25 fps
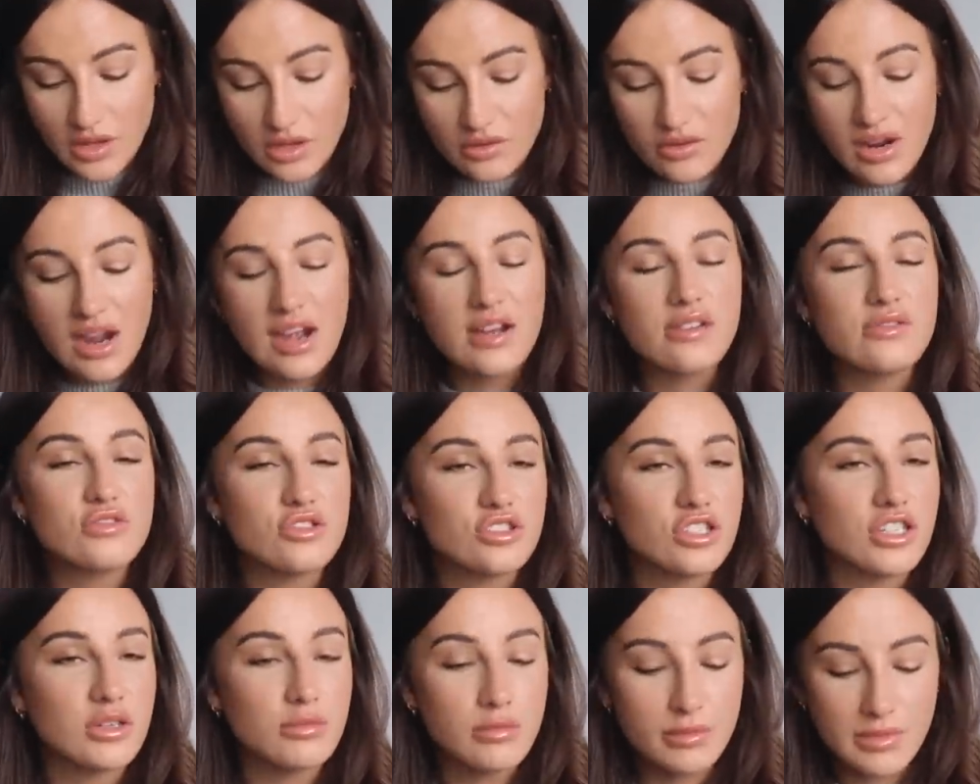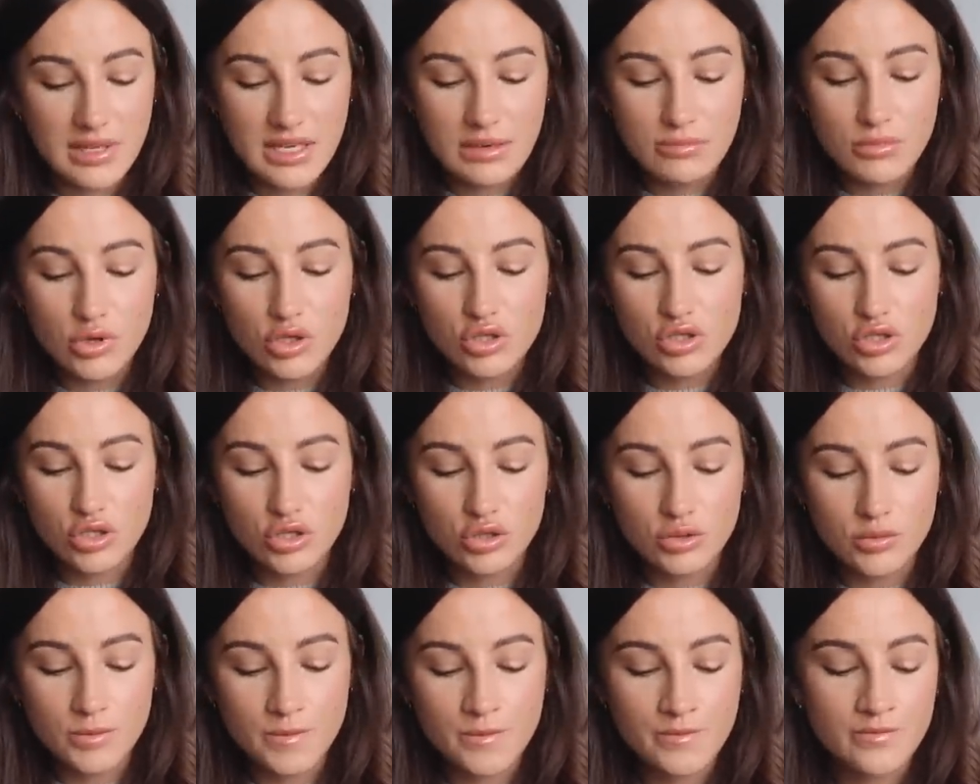Ralph, do you want to come be a
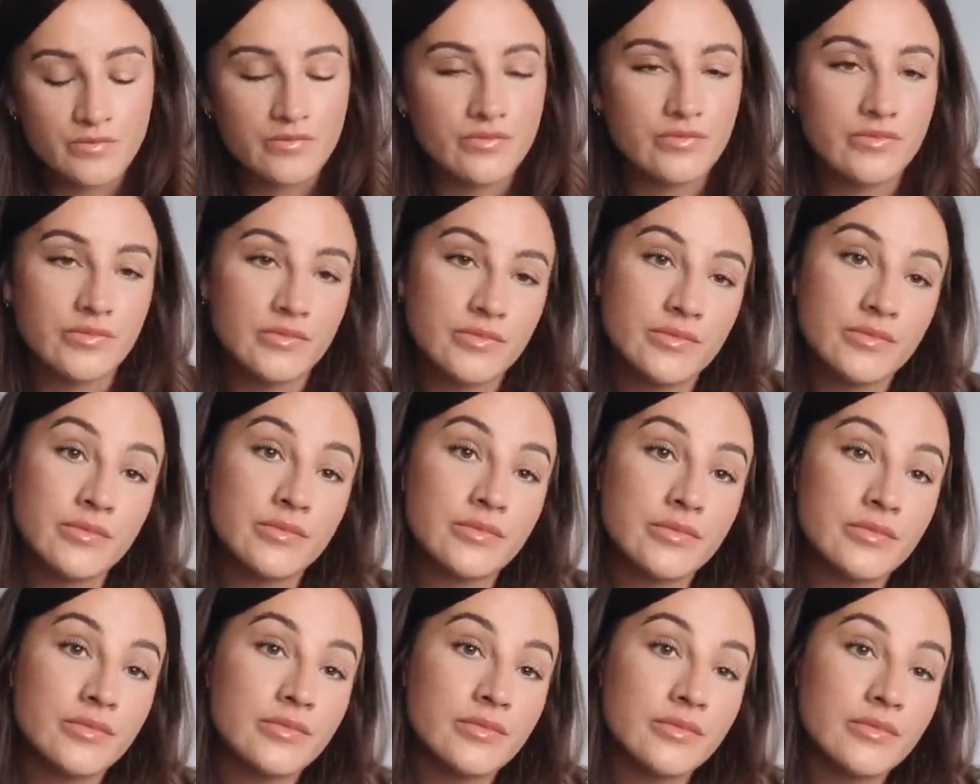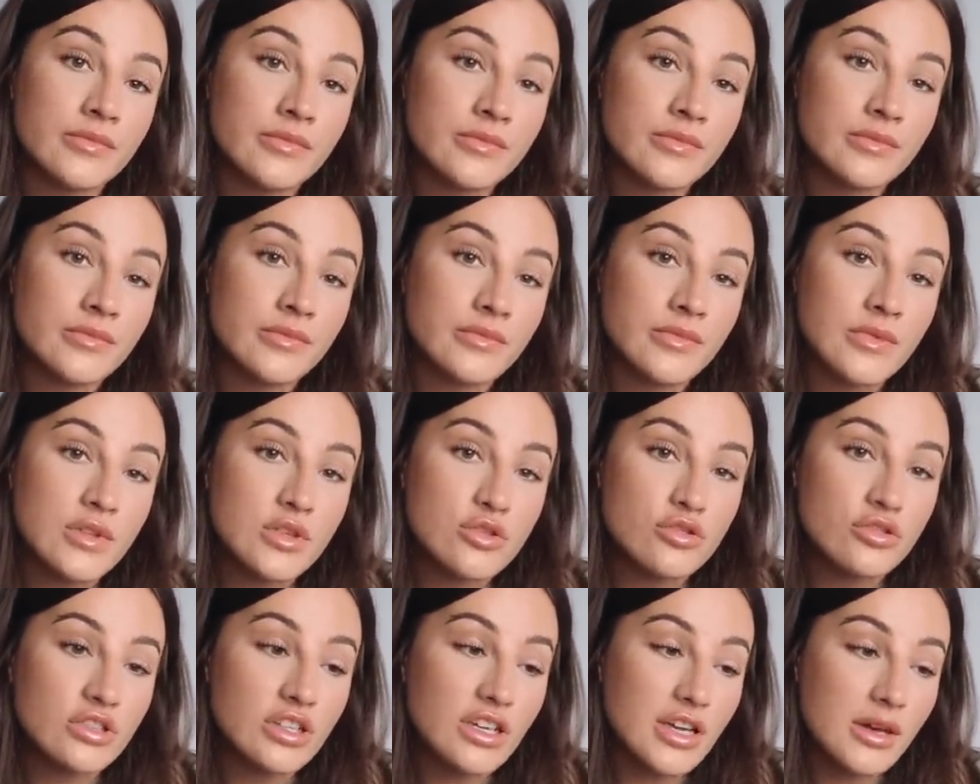model?
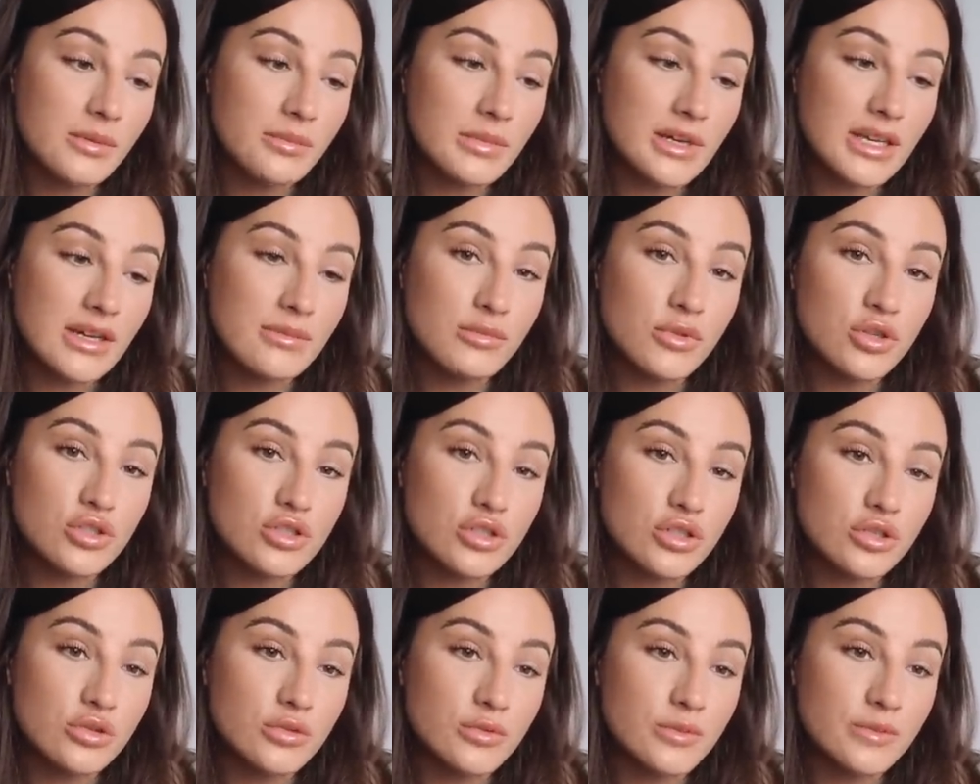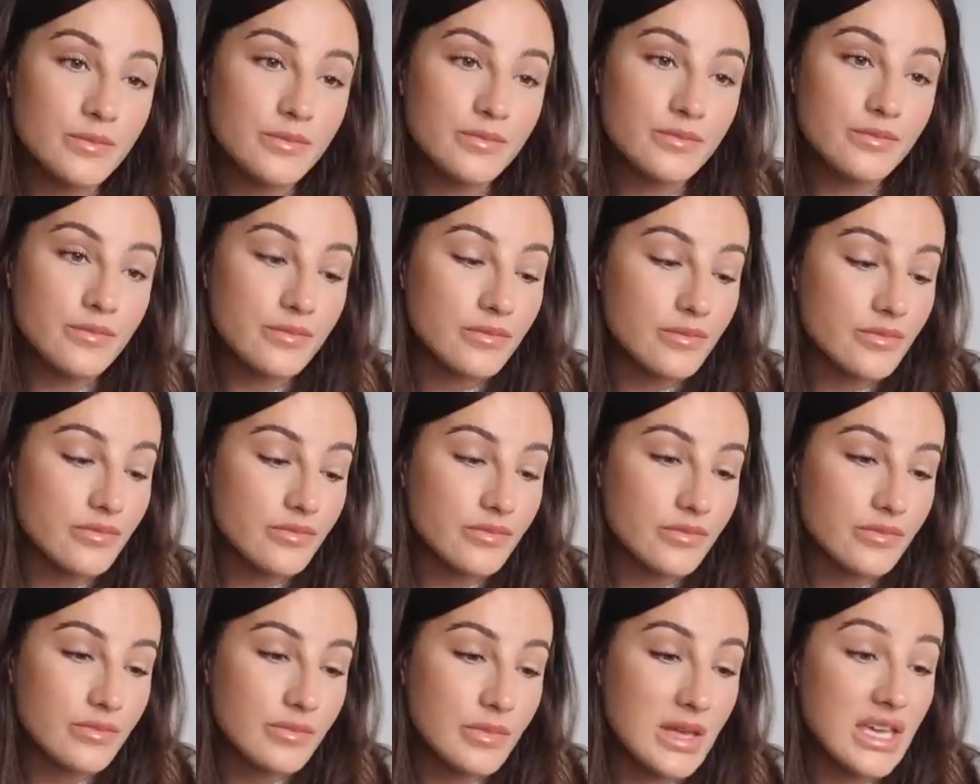Do you want to come be a model?
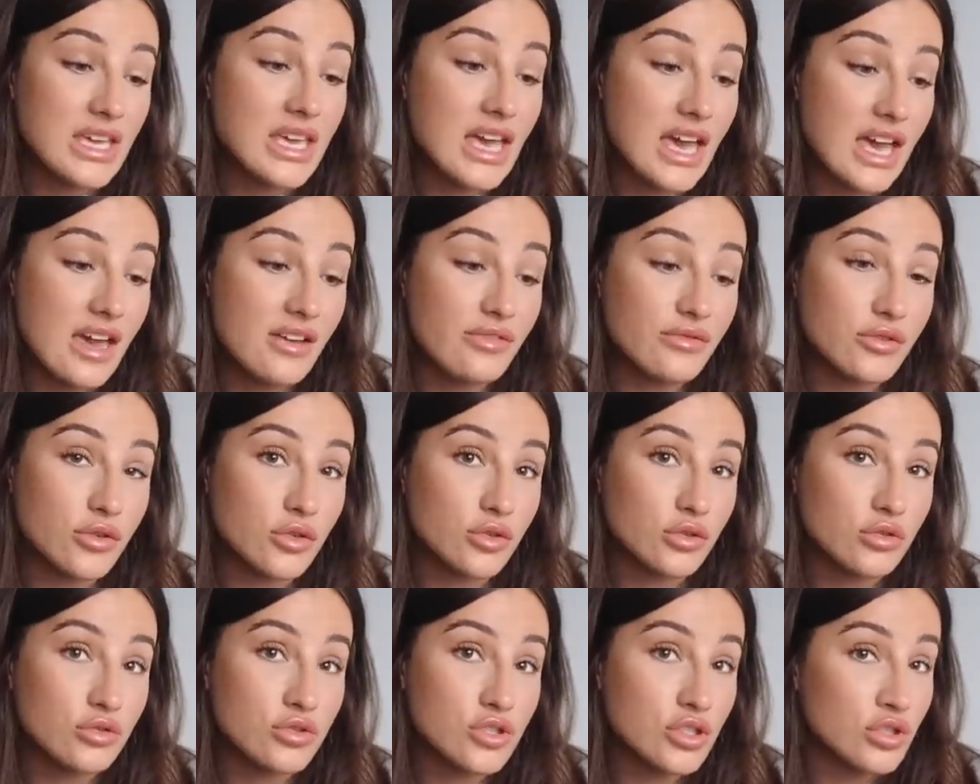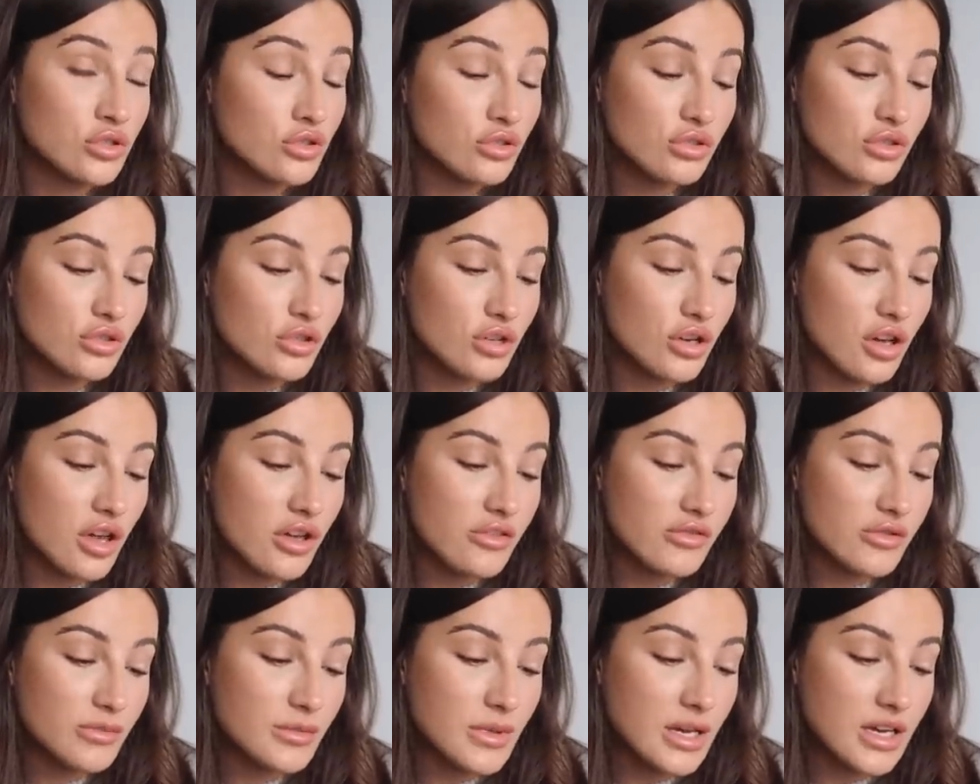Be careful, do not knock
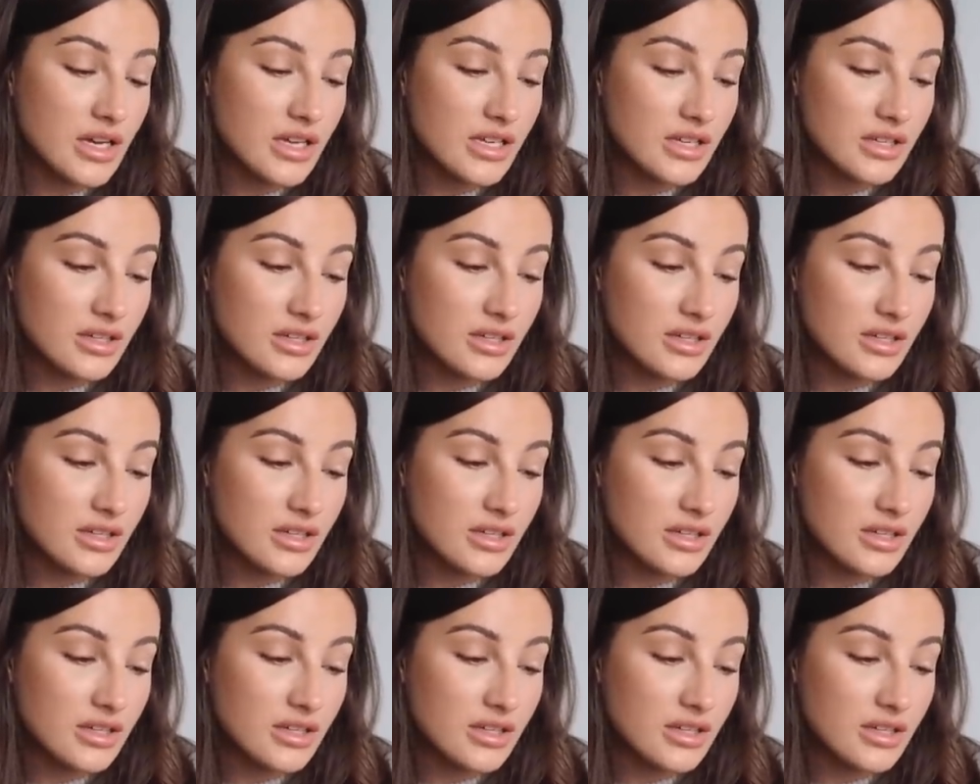over my...